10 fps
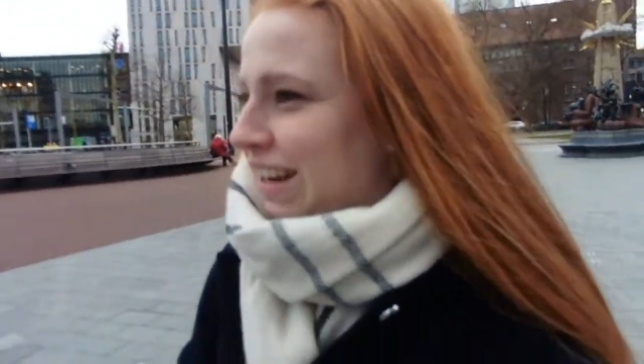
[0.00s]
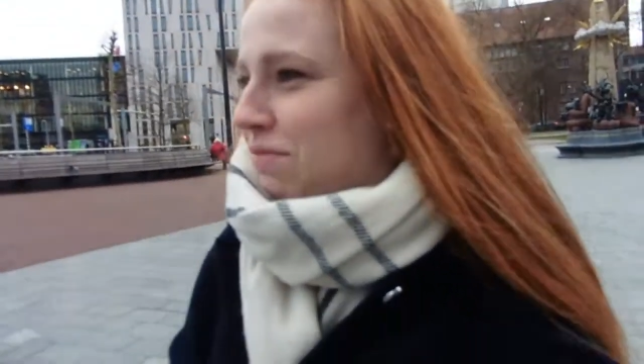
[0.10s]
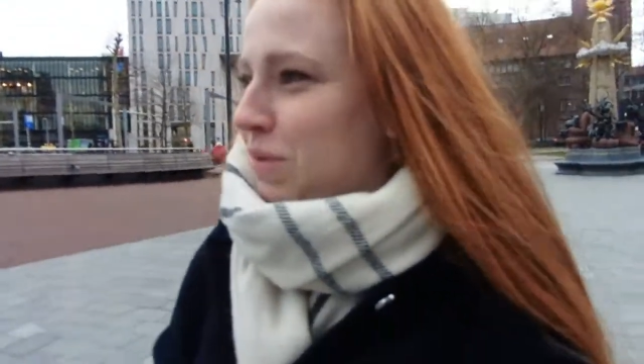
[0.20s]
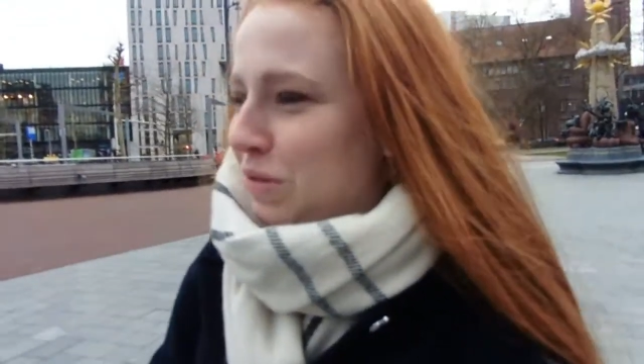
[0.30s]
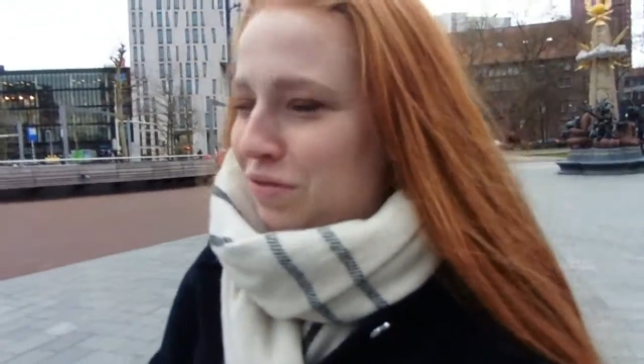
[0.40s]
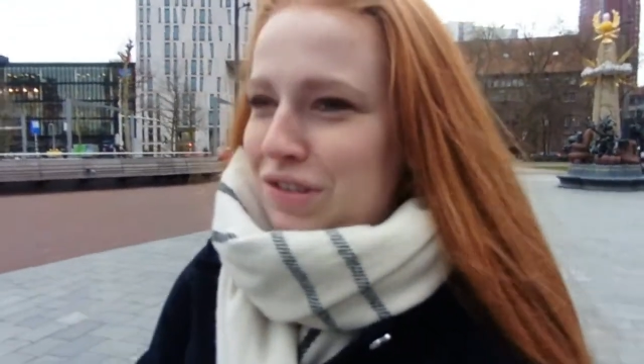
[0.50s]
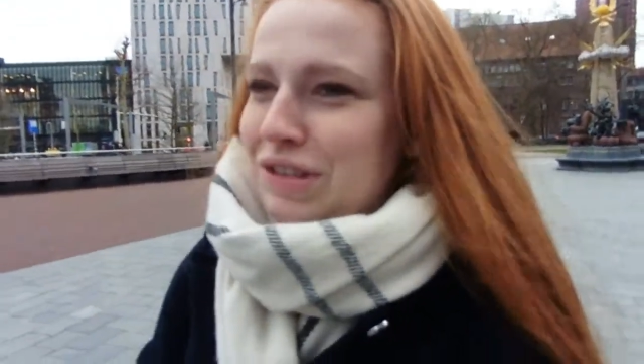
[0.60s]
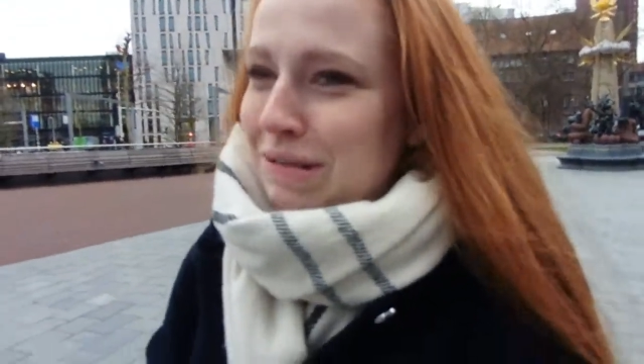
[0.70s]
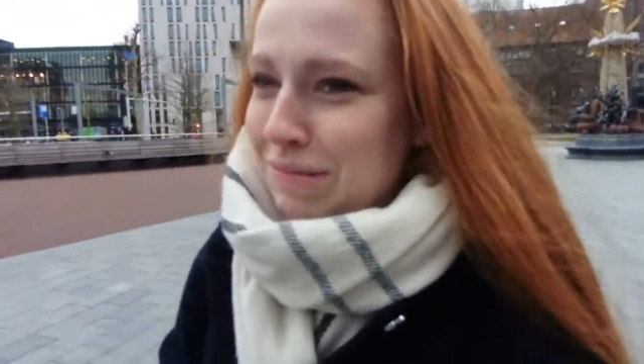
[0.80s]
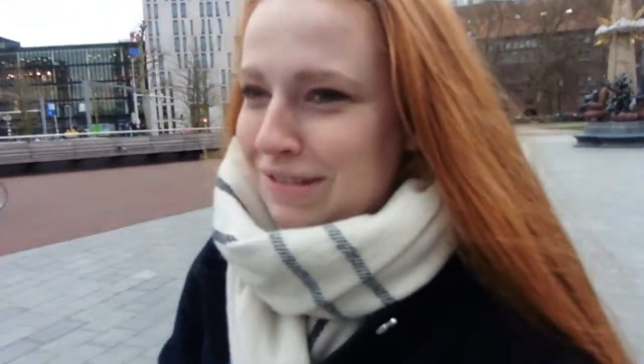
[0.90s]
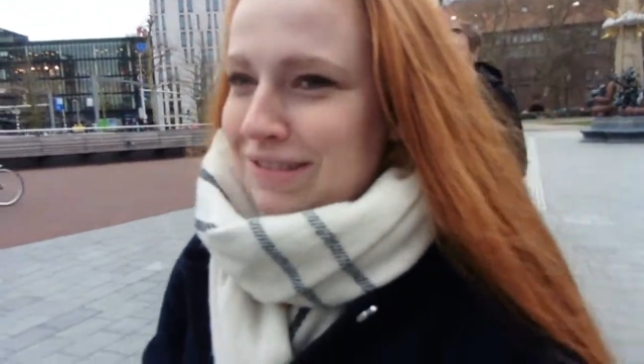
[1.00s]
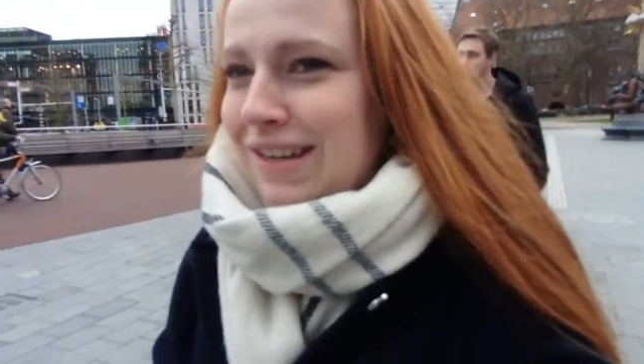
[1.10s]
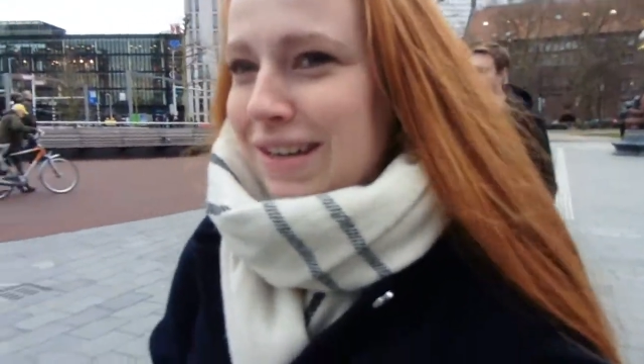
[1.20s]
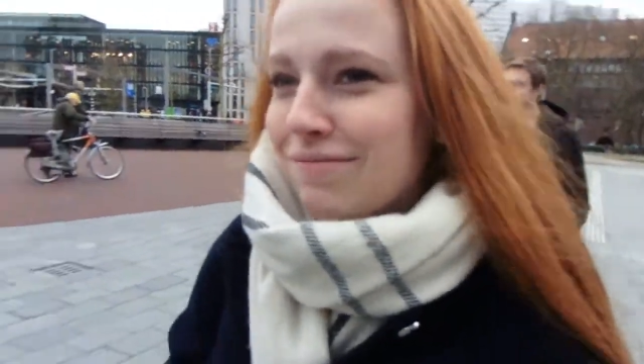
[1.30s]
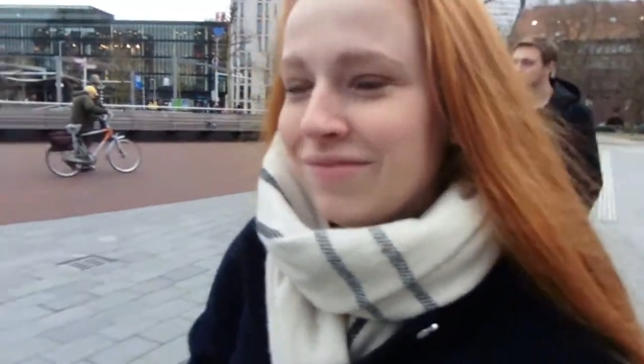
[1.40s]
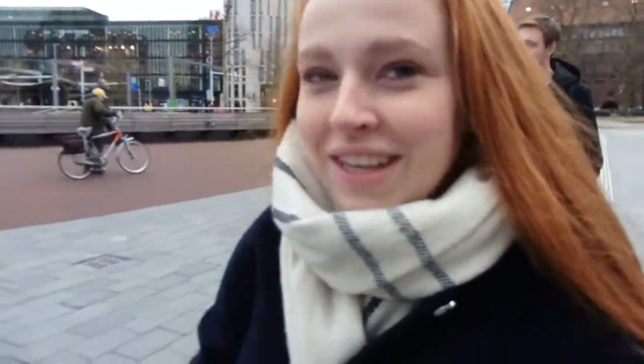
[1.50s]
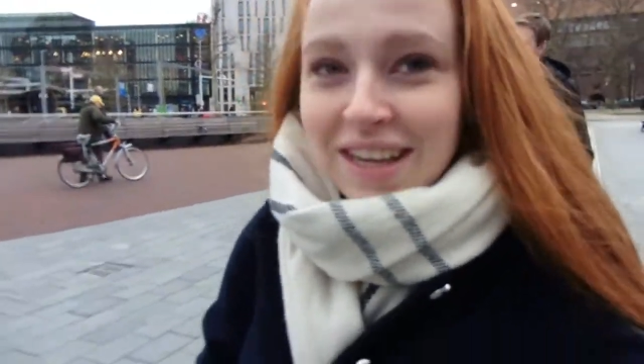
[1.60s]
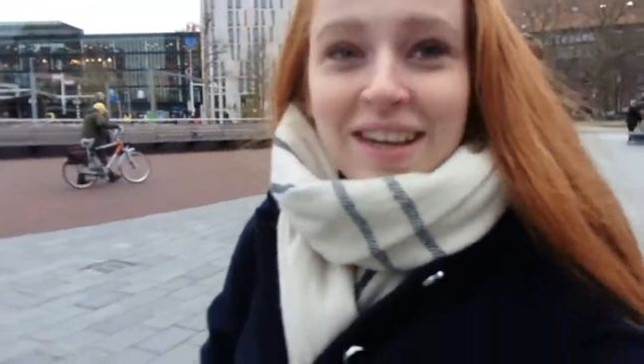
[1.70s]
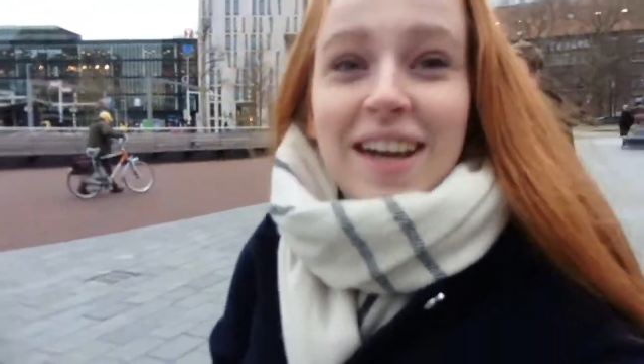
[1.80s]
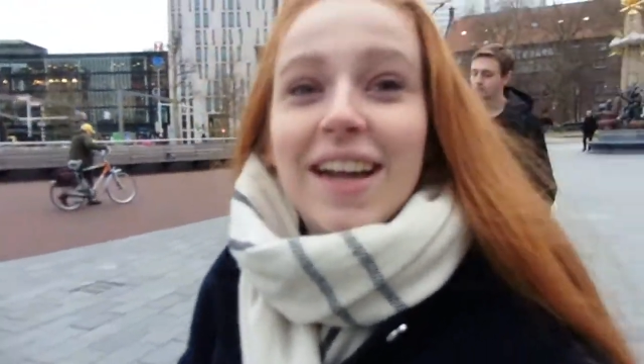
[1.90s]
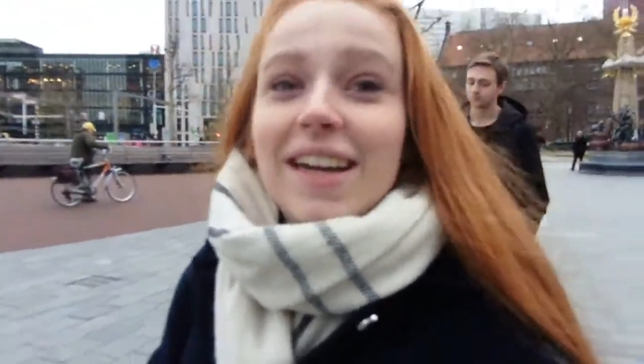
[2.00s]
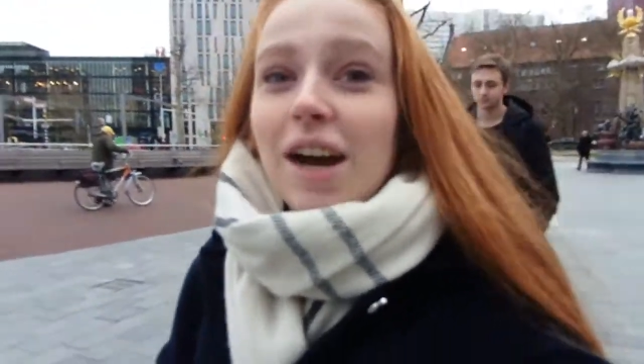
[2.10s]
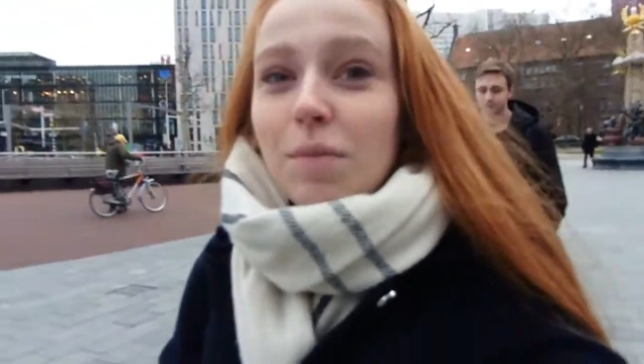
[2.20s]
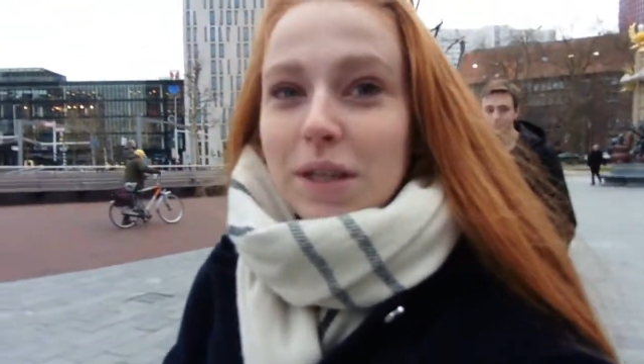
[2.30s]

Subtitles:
I moved to Amsterdam. Anyhow,